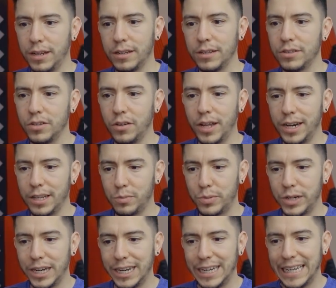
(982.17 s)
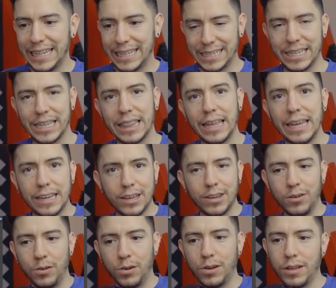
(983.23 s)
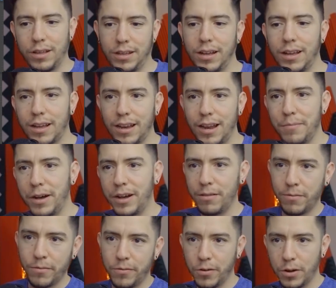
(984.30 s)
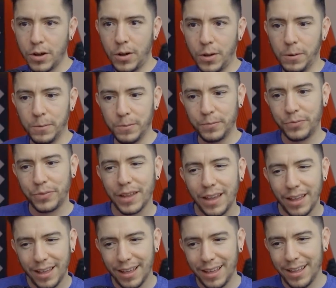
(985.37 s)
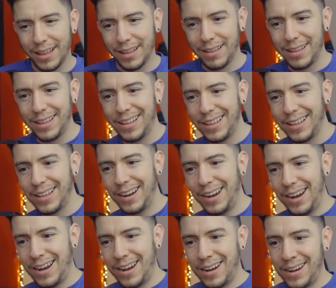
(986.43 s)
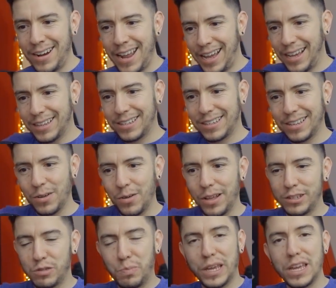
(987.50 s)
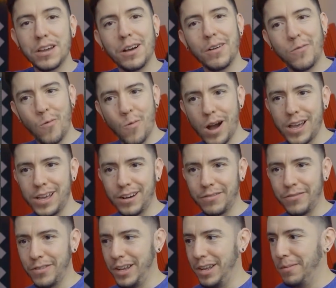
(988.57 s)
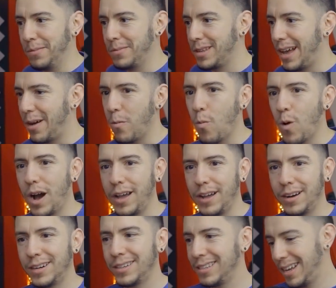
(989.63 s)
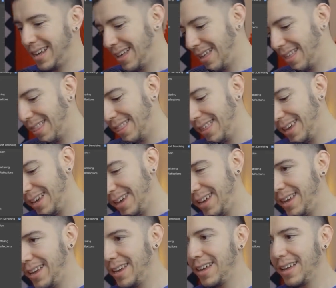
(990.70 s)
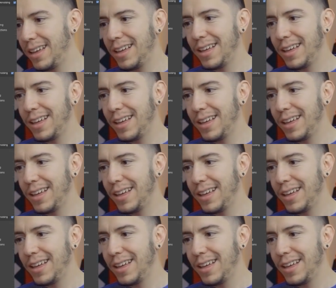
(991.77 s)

it. So that is pretty neat. Thank you, Clément Foucault. Next, speaking of wireframes and wires, the